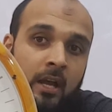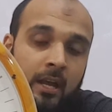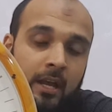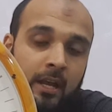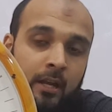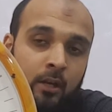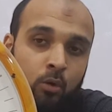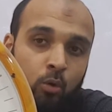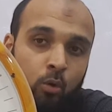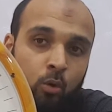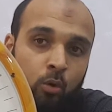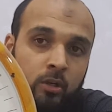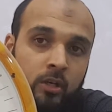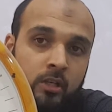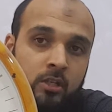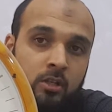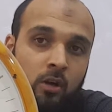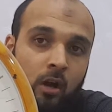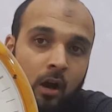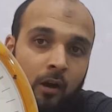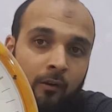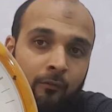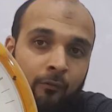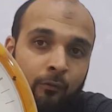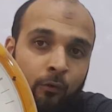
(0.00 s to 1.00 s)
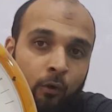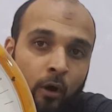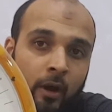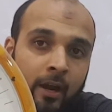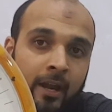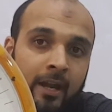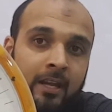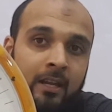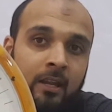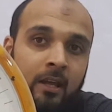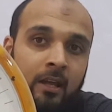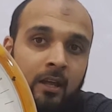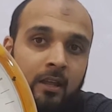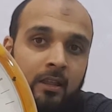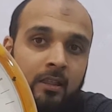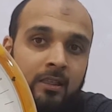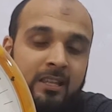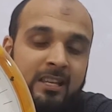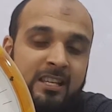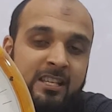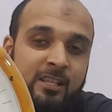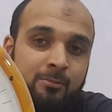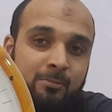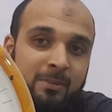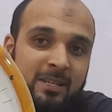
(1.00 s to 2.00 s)
in order to avoid
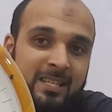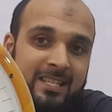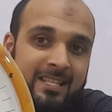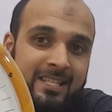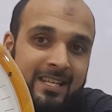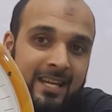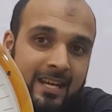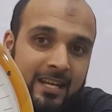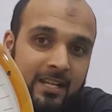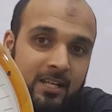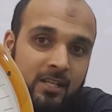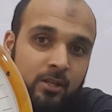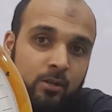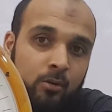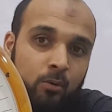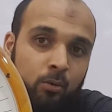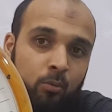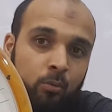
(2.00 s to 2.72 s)
these mistakes